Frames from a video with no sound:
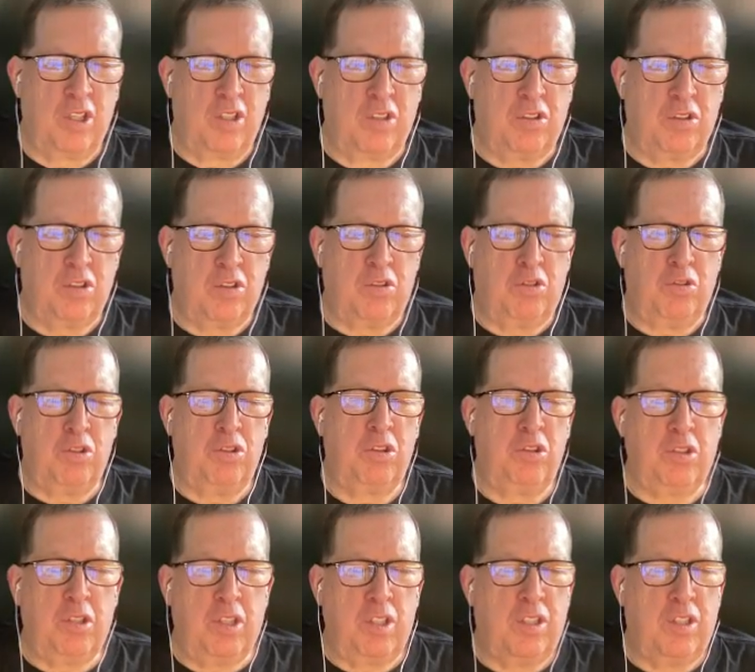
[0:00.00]
As Georgia
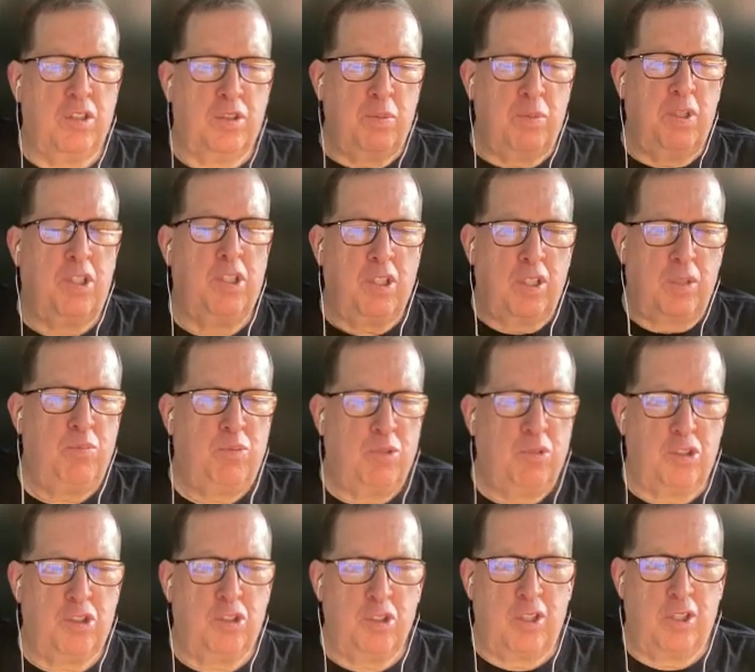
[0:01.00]
Tech has become
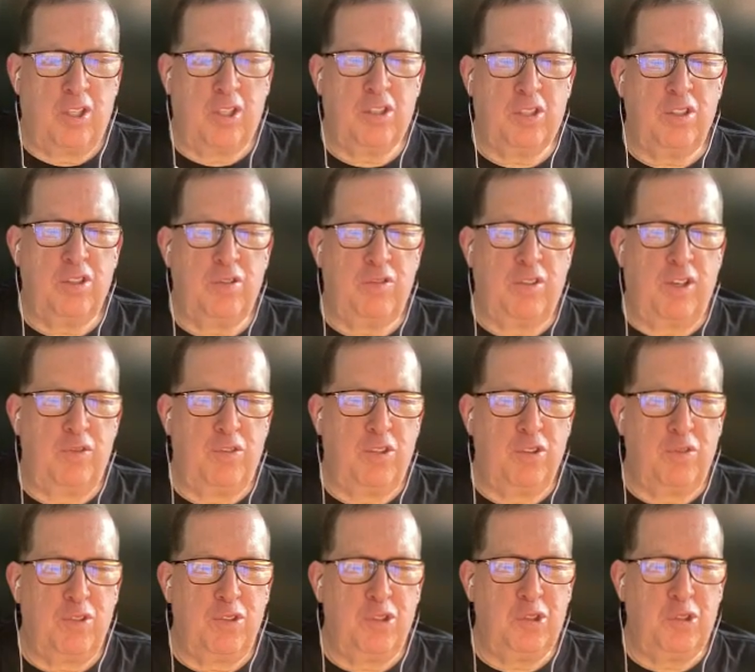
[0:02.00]
more selective, have your
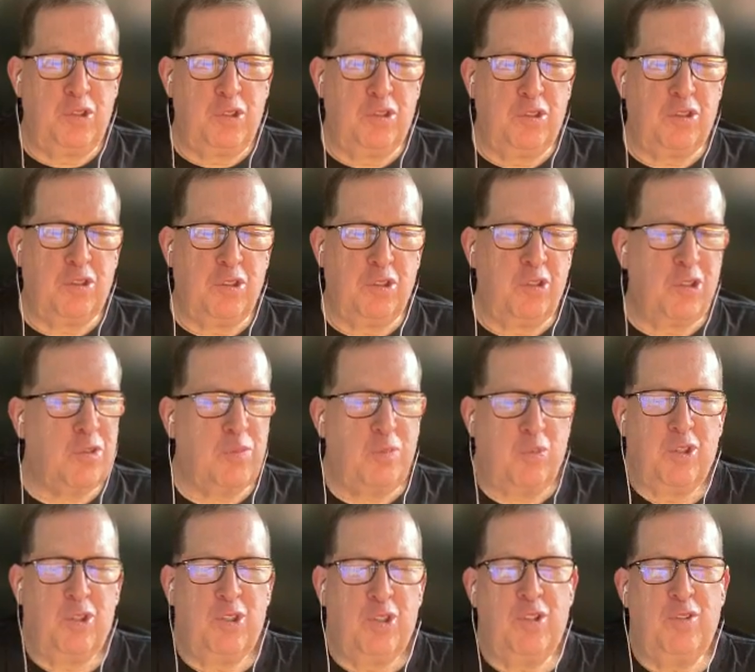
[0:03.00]
visitors looked
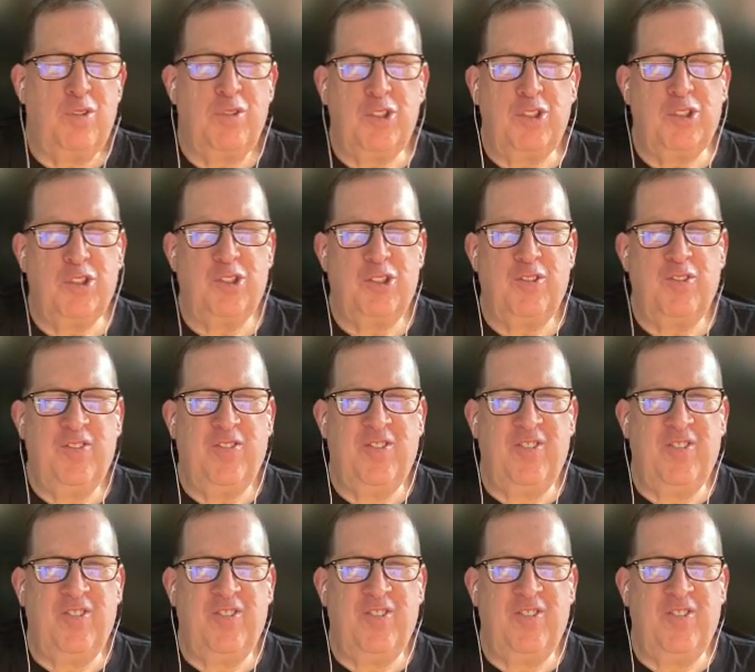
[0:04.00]
more nervous?